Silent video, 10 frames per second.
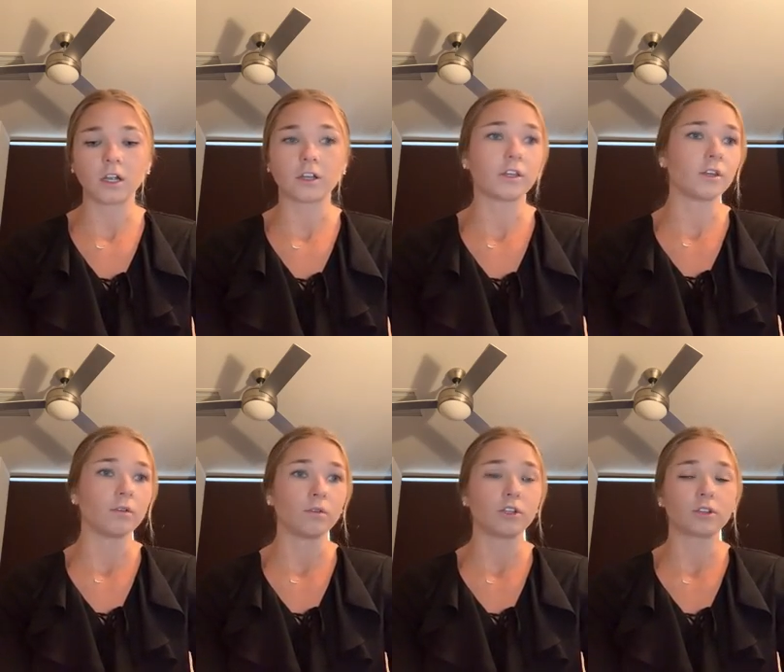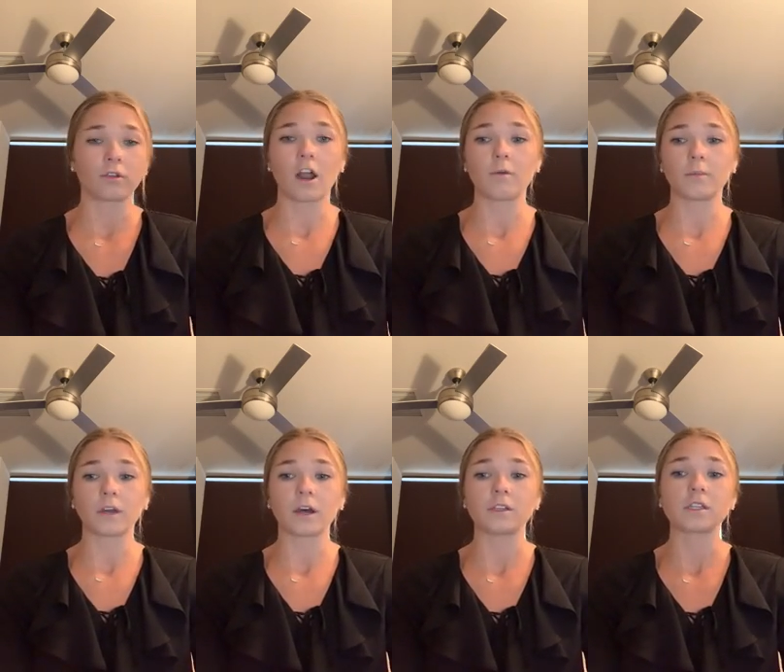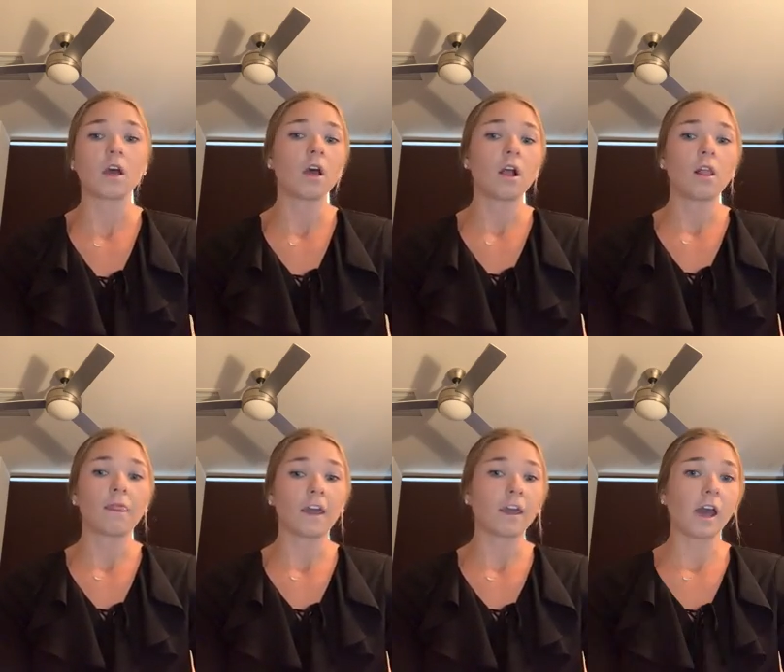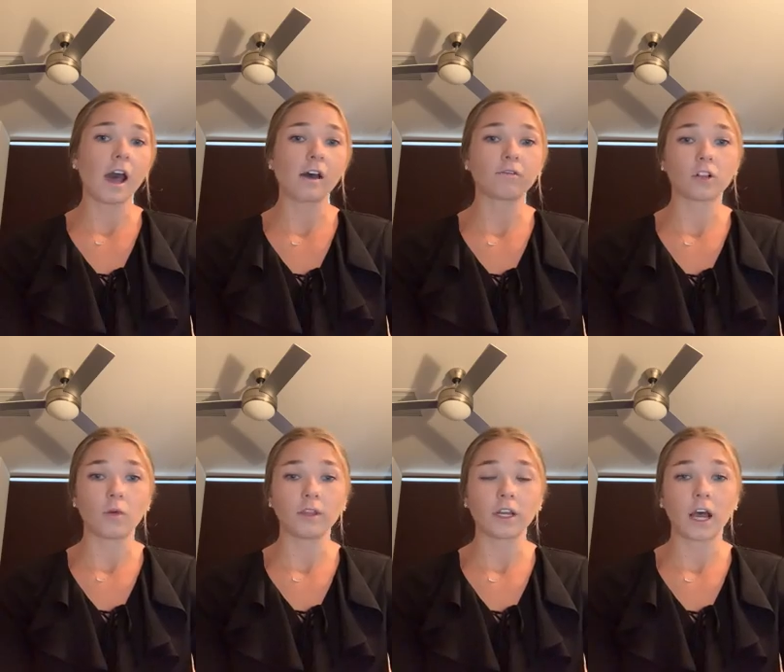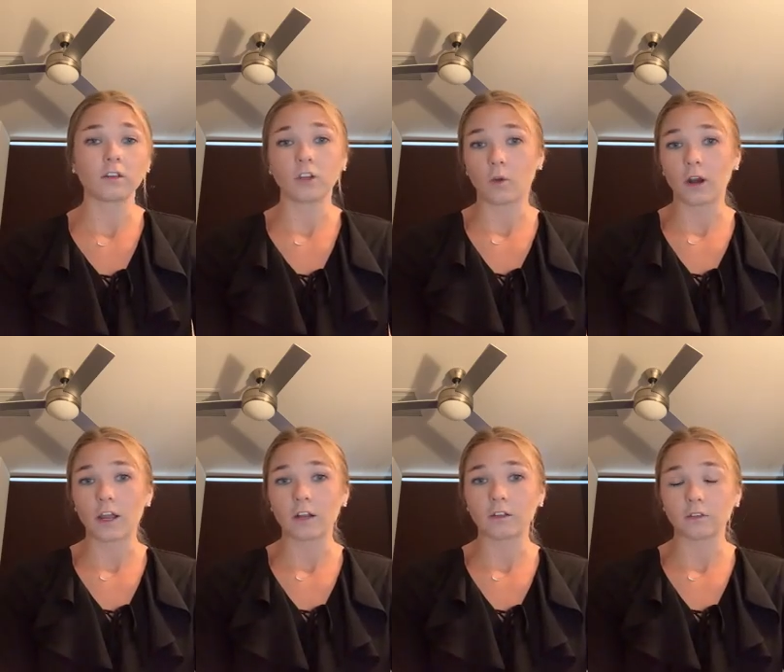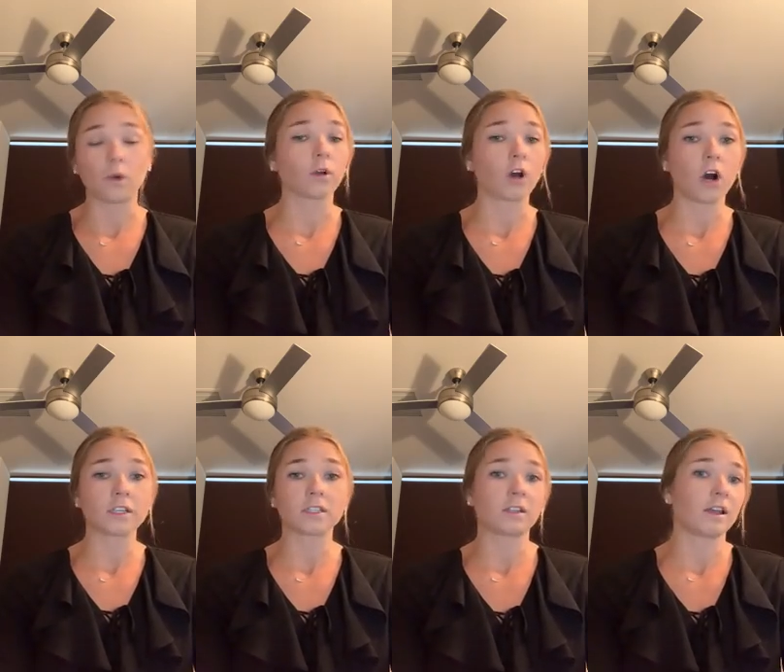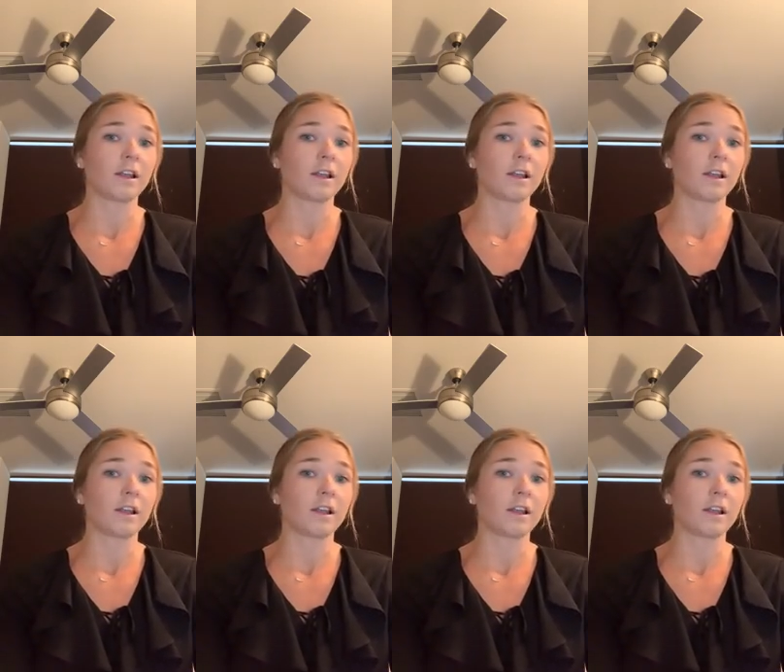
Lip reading: a huge threat because they have clothing at lower cost,